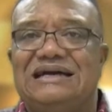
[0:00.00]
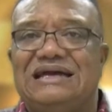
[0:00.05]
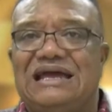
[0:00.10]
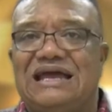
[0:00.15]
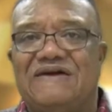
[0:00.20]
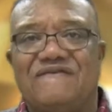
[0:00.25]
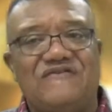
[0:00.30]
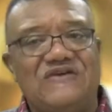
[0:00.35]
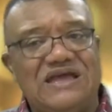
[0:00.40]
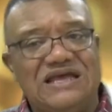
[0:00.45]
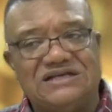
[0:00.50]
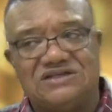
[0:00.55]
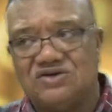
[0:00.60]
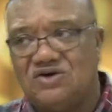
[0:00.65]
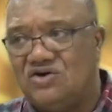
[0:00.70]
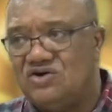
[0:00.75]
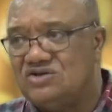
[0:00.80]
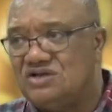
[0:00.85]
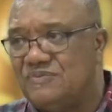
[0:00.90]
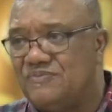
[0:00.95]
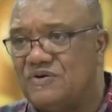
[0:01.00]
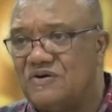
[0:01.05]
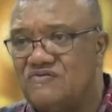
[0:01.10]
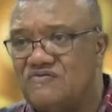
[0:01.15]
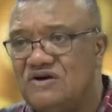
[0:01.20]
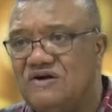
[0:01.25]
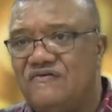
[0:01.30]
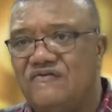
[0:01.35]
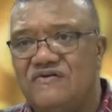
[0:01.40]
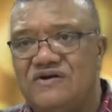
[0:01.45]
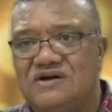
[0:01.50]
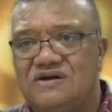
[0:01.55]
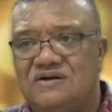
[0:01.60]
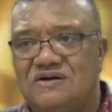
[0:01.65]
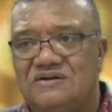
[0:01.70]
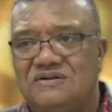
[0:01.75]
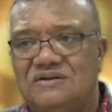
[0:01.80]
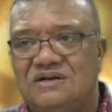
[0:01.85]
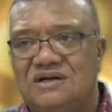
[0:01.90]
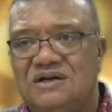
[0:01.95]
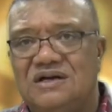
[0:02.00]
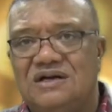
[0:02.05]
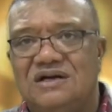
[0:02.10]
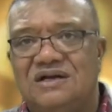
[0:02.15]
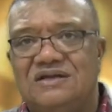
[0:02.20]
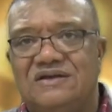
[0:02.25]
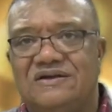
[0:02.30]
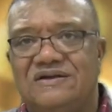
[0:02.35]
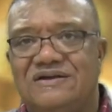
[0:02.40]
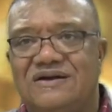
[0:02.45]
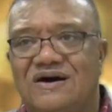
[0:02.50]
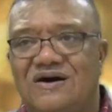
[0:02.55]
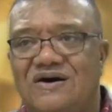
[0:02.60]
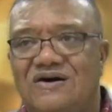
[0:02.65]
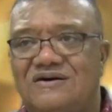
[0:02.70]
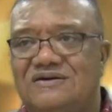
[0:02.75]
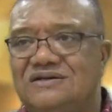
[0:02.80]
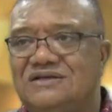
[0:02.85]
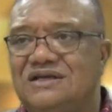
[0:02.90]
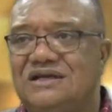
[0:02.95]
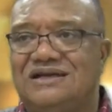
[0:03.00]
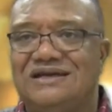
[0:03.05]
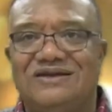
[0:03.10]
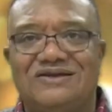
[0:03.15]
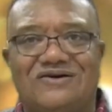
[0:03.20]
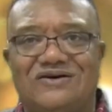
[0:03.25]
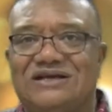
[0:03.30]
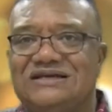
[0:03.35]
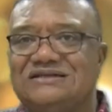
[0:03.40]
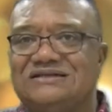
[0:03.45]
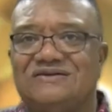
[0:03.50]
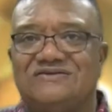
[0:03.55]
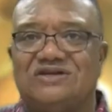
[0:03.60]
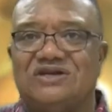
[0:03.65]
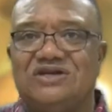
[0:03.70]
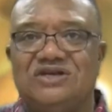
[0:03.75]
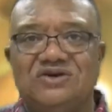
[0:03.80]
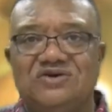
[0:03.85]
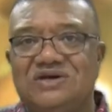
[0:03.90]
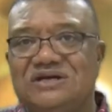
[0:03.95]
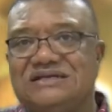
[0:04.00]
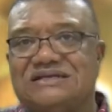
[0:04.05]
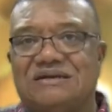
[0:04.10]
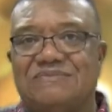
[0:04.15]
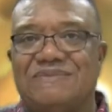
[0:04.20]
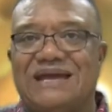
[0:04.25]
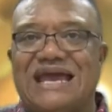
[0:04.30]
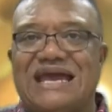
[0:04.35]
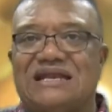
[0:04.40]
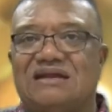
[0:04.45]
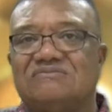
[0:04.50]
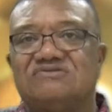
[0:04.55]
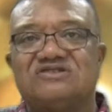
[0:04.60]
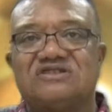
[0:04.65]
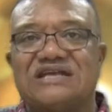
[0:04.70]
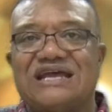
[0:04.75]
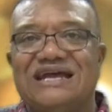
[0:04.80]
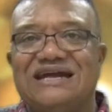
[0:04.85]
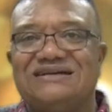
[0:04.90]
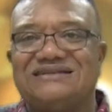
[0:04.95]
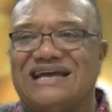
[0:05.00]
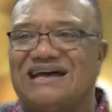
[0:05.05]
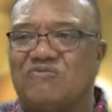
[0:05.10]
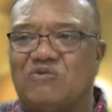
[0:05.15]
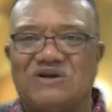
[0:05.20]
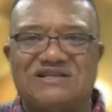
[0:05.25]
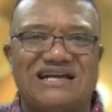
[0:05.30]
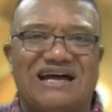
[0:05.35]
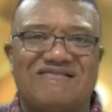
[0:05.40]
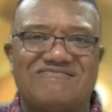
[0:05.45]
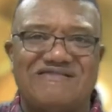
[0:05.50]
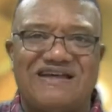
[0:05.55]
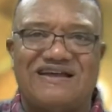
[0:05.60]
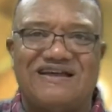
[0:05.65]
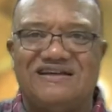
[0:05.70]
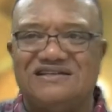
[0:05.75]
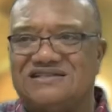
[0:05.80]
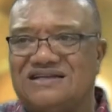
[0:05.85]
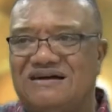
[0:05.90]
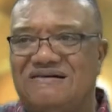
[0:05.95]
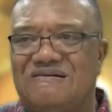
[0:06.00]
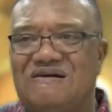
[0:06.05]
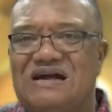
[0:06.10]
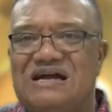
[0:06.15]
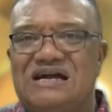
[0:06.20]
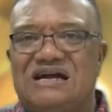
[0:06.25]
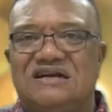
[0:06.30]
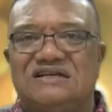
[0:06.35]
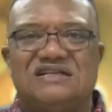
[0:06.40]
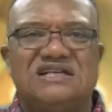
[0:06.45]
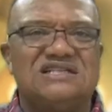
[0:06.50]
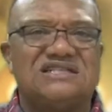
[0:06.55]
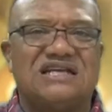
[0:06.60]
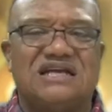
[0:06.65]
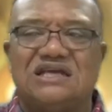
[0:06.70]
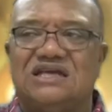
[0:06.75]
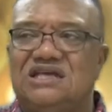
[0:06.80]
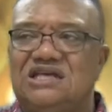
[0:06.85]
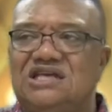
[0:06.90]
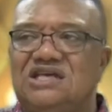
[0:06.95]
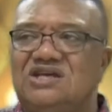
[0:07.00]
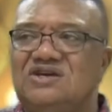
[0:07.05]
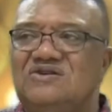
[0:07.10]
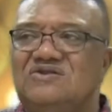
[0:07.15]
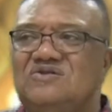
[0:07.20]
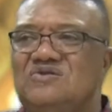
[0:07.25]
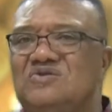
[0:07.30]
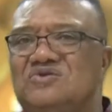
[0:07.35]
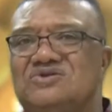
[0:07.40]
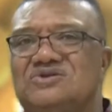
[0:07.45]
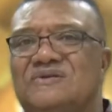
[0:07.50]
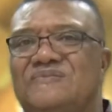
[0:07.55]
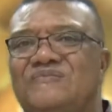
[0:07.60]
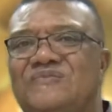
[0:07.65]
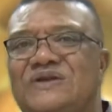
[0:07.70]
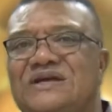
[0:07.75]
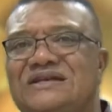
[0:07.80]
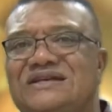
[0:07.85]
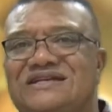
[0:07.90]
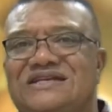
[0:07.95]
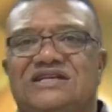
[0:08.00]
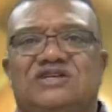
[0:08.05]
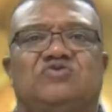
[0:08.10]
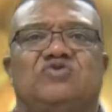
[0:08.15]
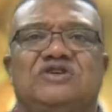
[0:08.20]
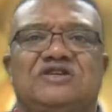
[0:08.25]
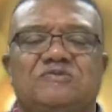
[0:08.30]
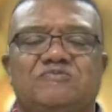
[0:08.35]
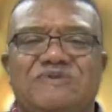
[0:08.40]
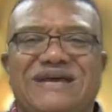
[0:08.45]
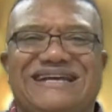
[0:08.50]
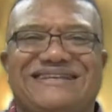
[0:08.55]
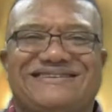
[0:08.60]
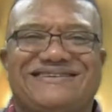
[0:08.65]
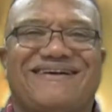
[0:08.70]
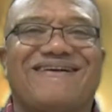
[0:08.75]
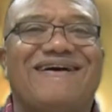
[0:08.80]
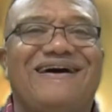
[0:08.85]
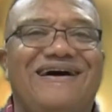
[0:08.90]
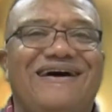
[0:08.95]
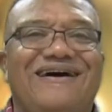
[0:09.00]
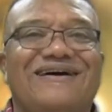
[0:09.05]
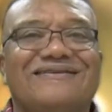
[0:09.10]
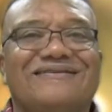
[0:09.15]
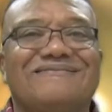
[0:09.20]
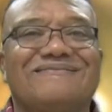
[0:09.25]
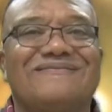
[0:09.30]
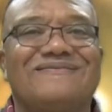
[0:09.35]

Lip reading: If he's on the peripheral, you know he's, to you, he's a man upstairs, which I think is just a huge disrespect to God.